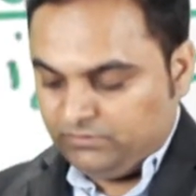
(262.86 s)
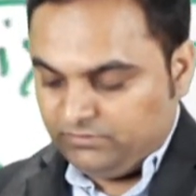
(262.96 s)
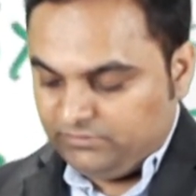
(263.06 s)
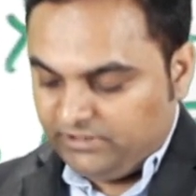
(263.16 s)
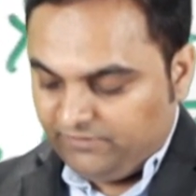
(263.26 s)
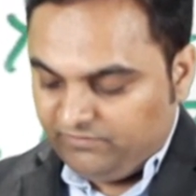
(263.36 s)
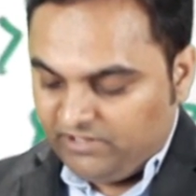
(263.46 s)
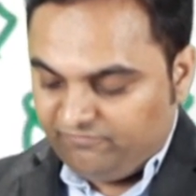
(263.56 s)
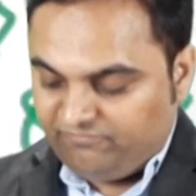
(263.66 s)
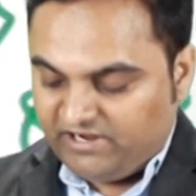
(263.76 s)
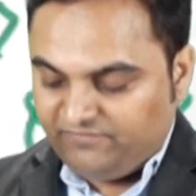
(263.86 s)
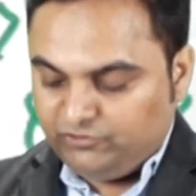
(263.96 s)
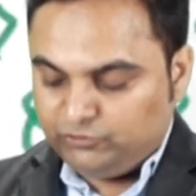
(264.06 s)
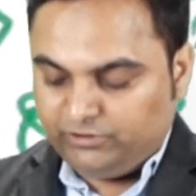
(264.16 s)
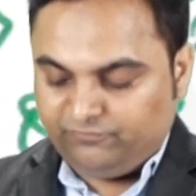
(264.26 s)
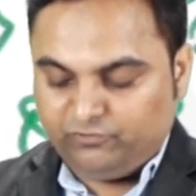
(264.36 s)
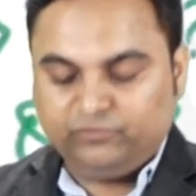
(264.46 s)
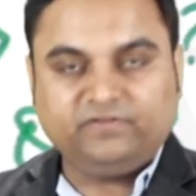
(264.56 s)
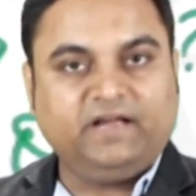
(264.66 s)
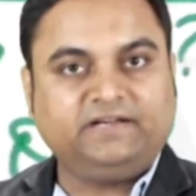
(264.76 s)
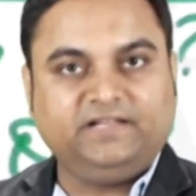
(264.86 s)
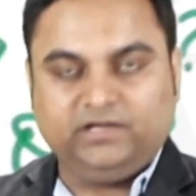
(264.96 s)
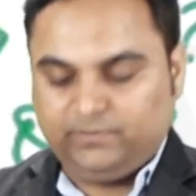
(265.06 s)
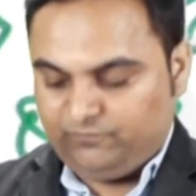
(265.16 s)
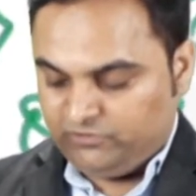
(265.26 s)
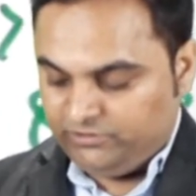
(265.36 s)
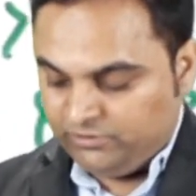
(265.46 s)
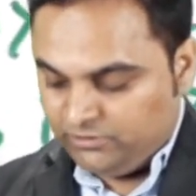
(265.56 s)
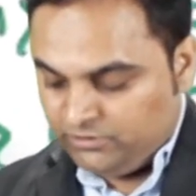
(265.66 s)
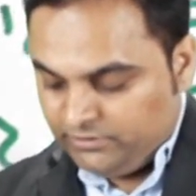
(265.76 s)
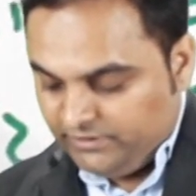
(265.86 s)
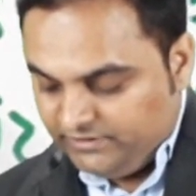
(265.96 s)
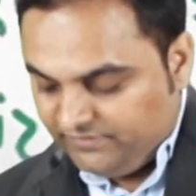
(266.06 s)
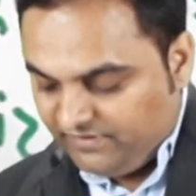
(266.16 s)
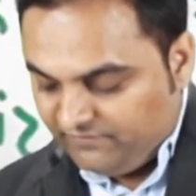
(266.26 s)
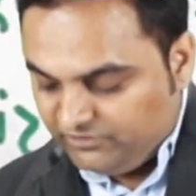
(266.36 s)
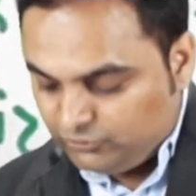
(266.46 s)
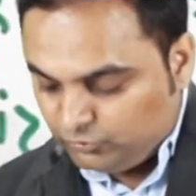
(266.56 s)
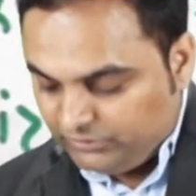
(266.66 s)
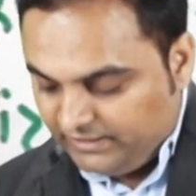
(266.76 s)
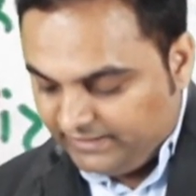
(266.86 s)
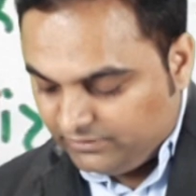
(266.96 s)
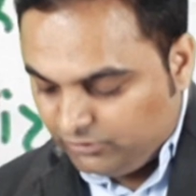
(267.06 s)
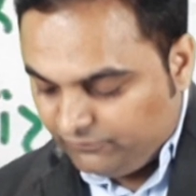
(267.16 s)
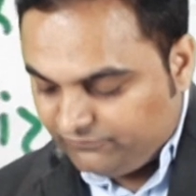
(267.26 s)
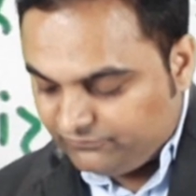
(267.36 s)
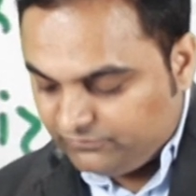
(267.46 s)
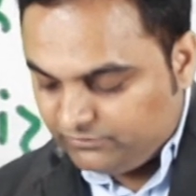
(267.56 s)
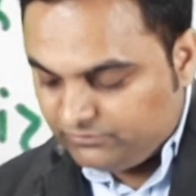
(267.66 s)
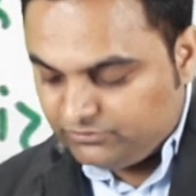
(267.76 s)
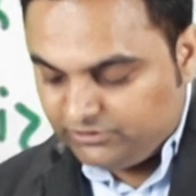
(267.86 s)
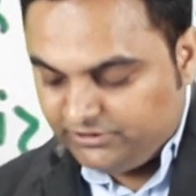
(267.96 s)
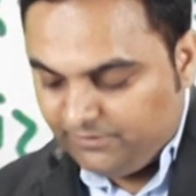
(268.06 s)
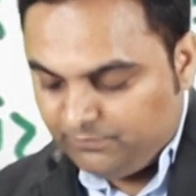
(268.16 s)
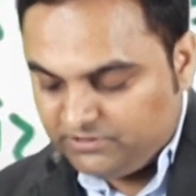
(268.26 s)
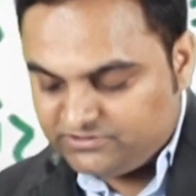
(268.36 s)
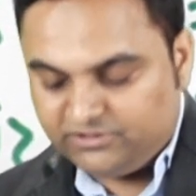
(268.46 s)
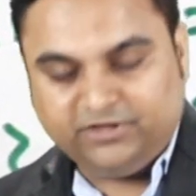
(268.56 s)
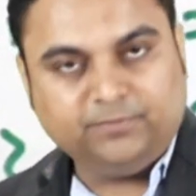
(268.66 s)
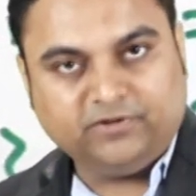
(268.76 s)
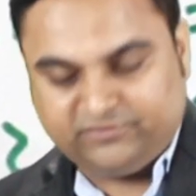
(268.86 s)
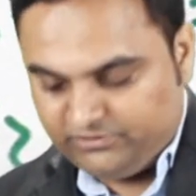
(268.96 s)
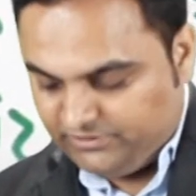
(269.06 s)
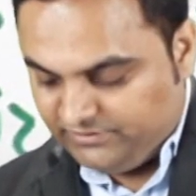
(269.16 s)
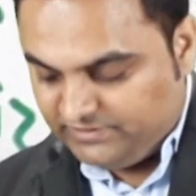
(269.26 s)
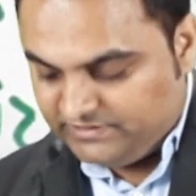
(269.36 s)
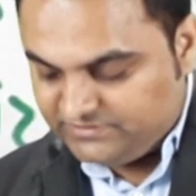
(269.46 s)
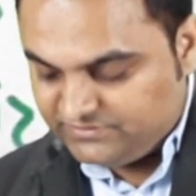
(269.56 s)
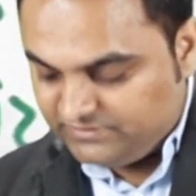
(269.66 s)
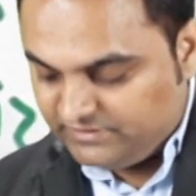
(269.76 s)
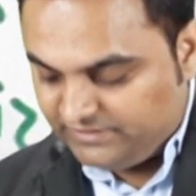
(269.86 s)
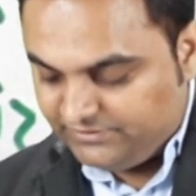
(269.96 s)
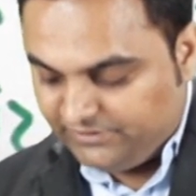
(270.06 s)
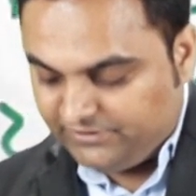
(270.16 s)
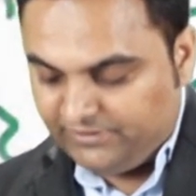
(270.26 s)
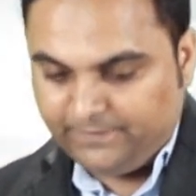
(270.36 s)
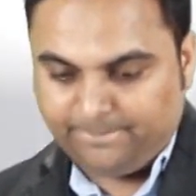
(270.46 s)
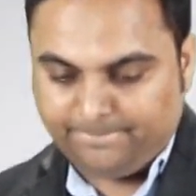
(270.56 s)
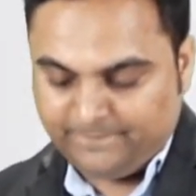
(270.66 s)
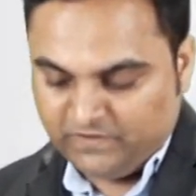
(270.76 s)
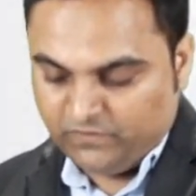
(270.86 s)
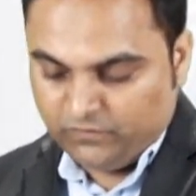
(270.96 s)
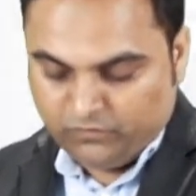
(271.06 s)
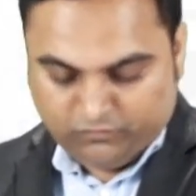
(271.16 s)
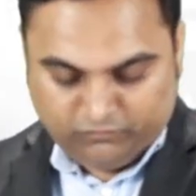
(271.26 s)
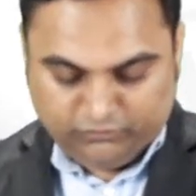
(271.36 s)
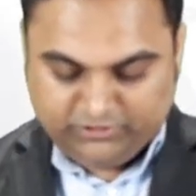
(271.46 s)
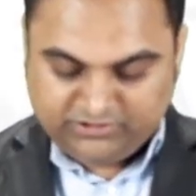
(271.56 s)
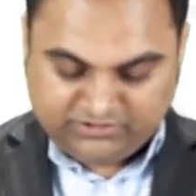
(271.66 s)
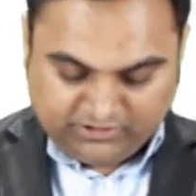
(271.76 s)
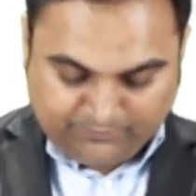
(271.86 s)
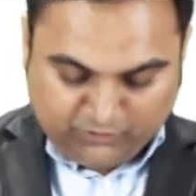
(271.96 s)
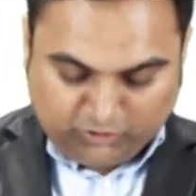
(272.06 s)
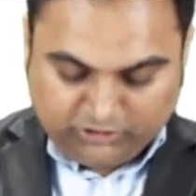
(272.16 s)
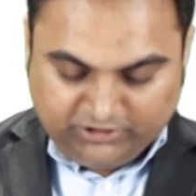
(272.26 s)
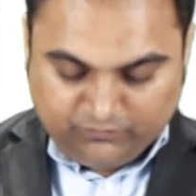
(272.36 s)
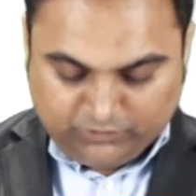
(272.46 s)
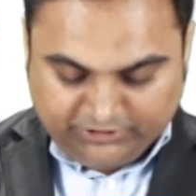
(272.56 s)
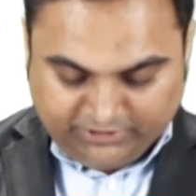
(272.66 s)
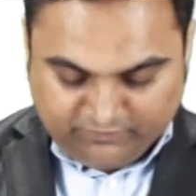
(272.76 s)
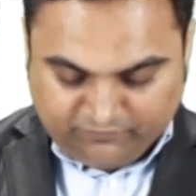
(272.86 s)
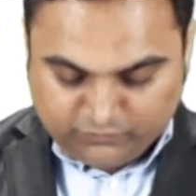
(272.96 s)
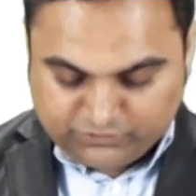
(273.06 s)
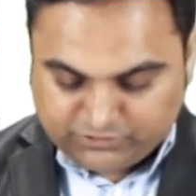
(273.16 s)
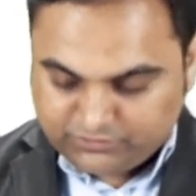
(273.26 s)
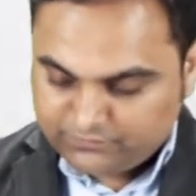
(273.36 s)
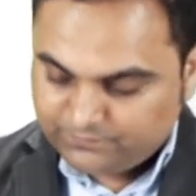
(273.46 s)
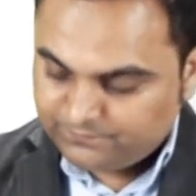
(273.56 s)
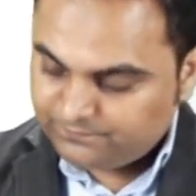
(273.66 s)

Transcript: Then we have 5 Newton force acting upward. It is having total angle of 30 plus 30 plus 30, that is 90 degree. So it is a purely vertical force.